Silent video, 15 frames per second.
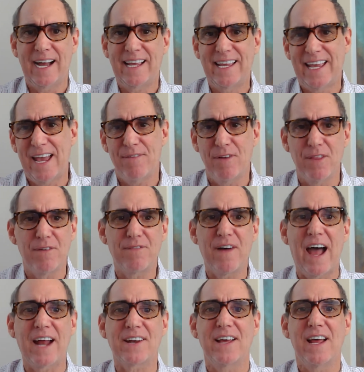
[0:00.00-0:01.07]
given the
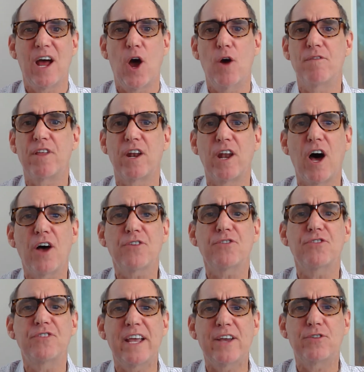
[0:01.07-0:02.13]
fact over the
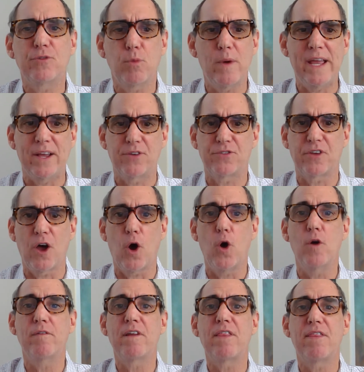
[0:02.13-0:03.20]
last 6 weeks,
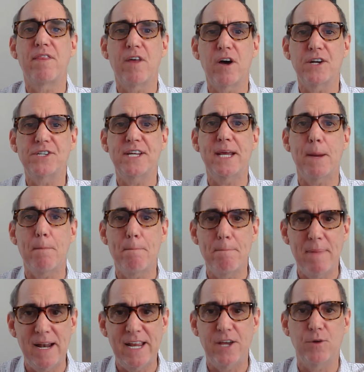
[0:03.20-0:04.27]
over 30
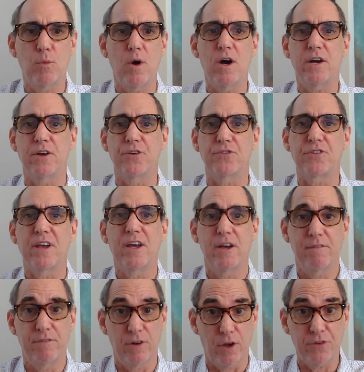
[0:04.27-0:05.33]
million workers
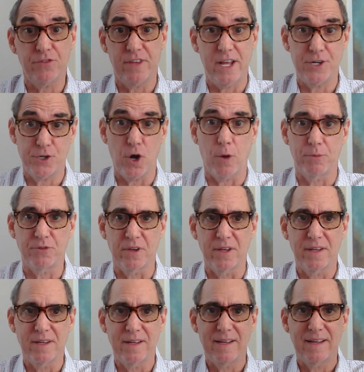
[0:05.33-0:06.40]
have lost their jobs,
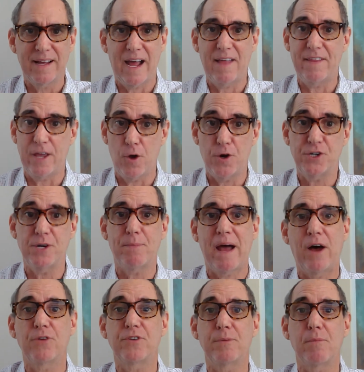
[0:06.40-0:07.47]
and the ownership
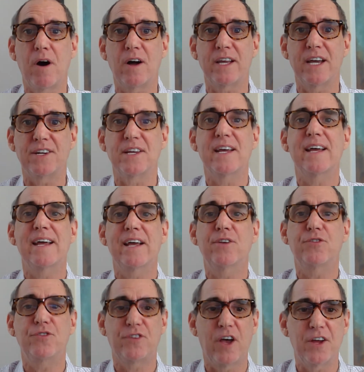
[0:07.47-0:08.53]
housing market
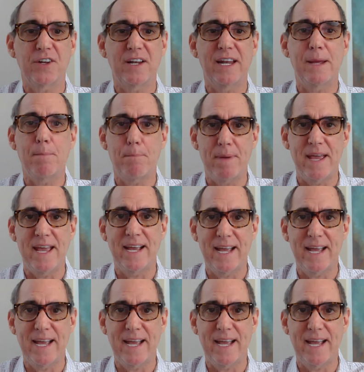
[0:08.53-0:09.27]
is certainly being